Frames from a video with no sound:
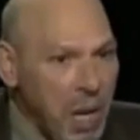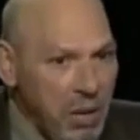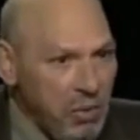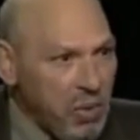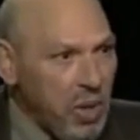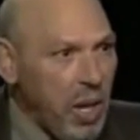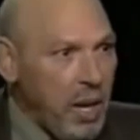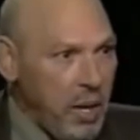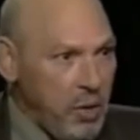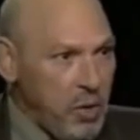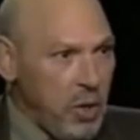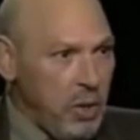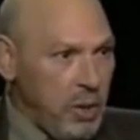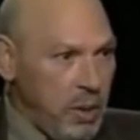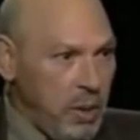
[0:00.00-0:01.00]
on the main
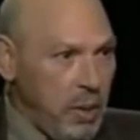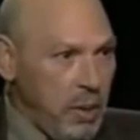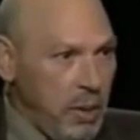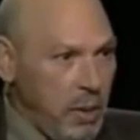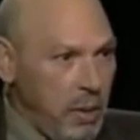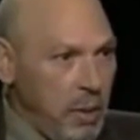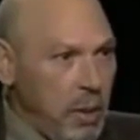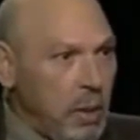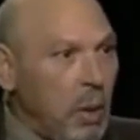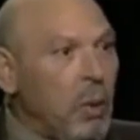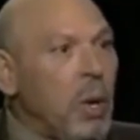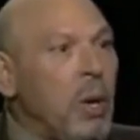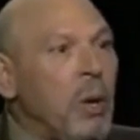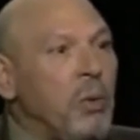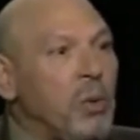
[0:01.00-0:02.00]
stage.
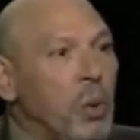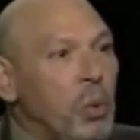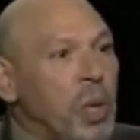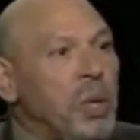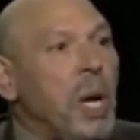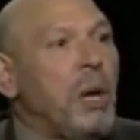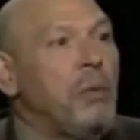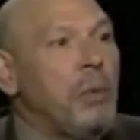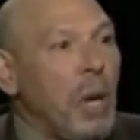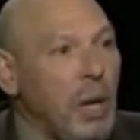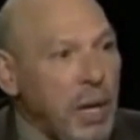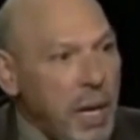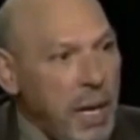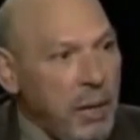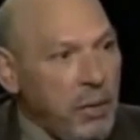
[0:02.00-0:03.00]
So we're not
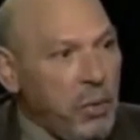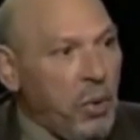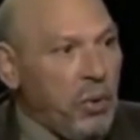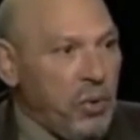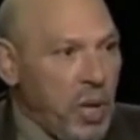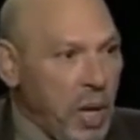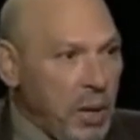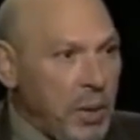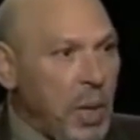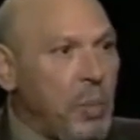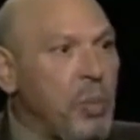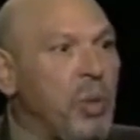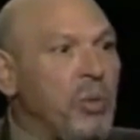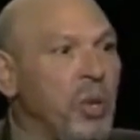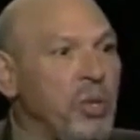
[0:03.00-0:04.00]
relegated to a
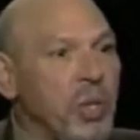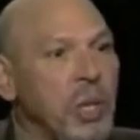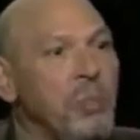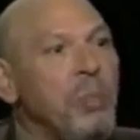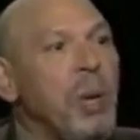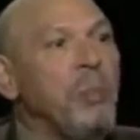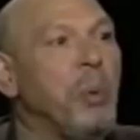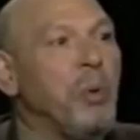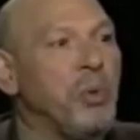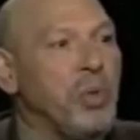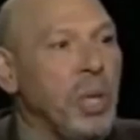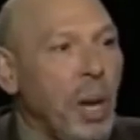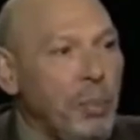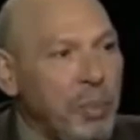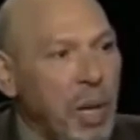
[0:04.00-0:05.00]
secondary position, and people
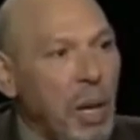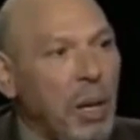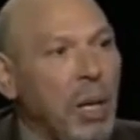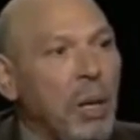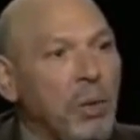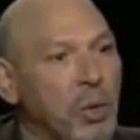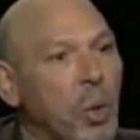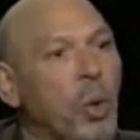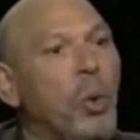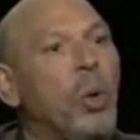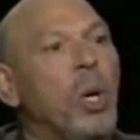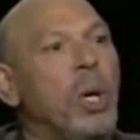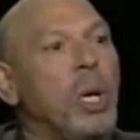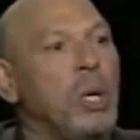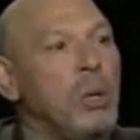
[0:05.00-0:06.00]
stop telling us,
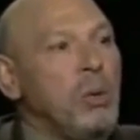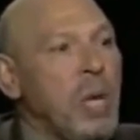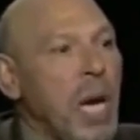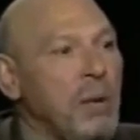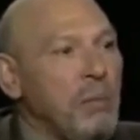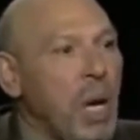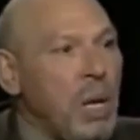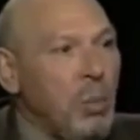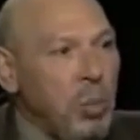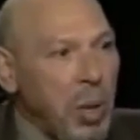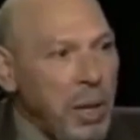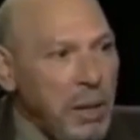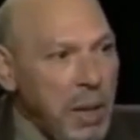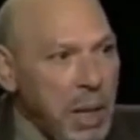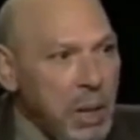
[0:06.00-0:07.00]
oh, you can't write a
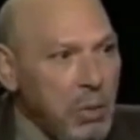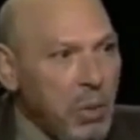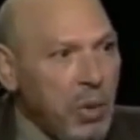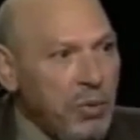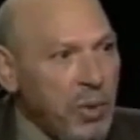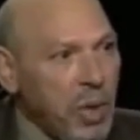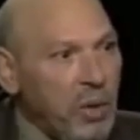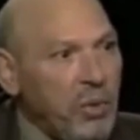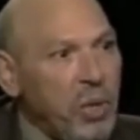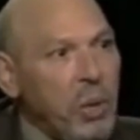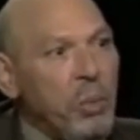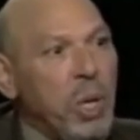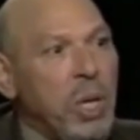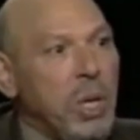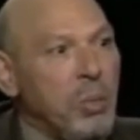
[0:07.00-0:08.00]
play to equal of
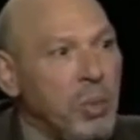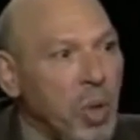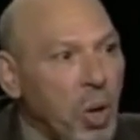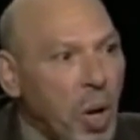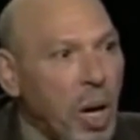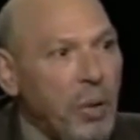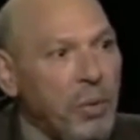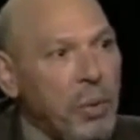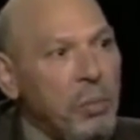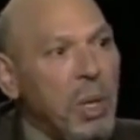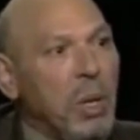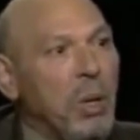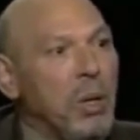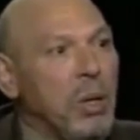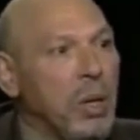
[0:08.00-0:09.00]
Tennessee Williams or Arthur
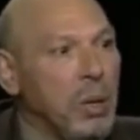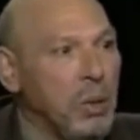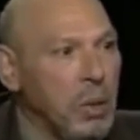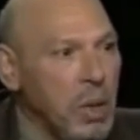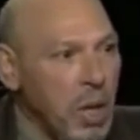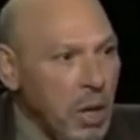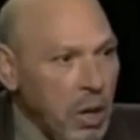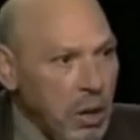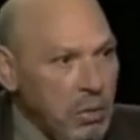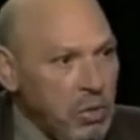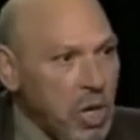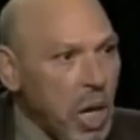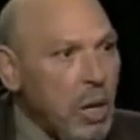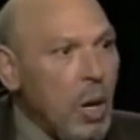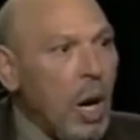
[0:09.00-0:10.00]
Miller or
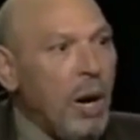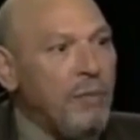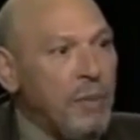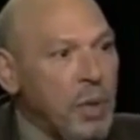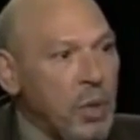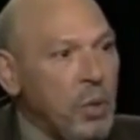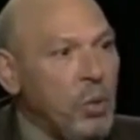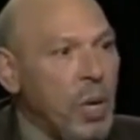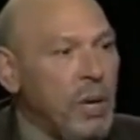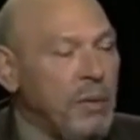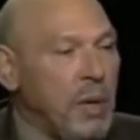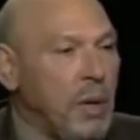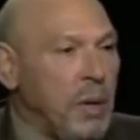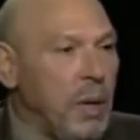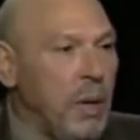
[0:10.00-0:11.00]
Chekhov or
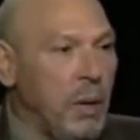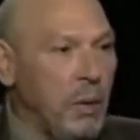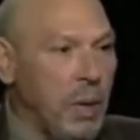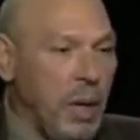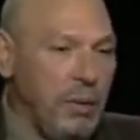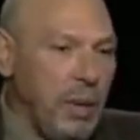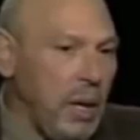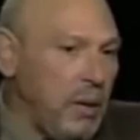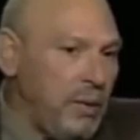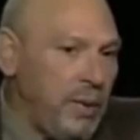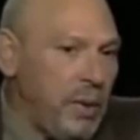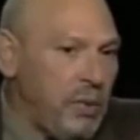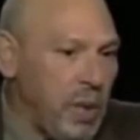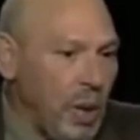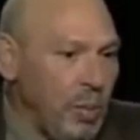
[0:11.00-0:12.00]
whoever, and I think
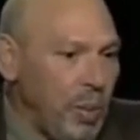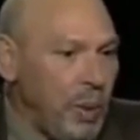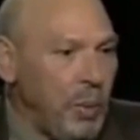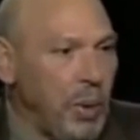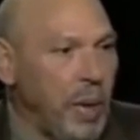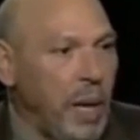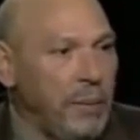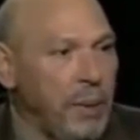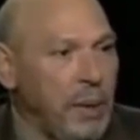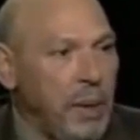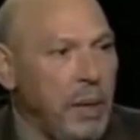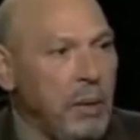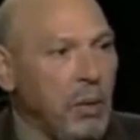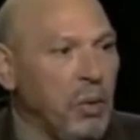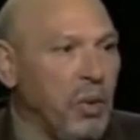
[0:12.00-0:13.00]
if you tell people that,
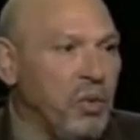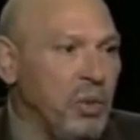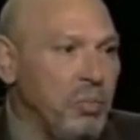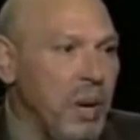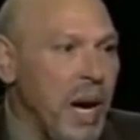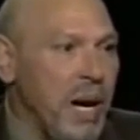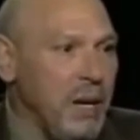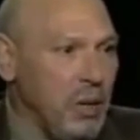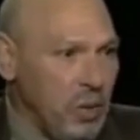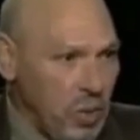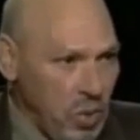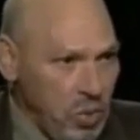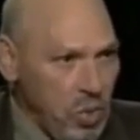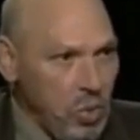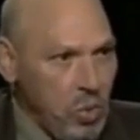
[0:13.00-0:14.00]
then they don't aspire
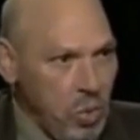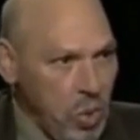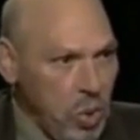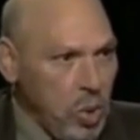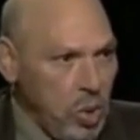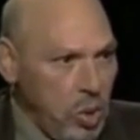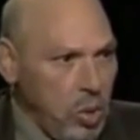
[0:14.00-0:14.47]
to do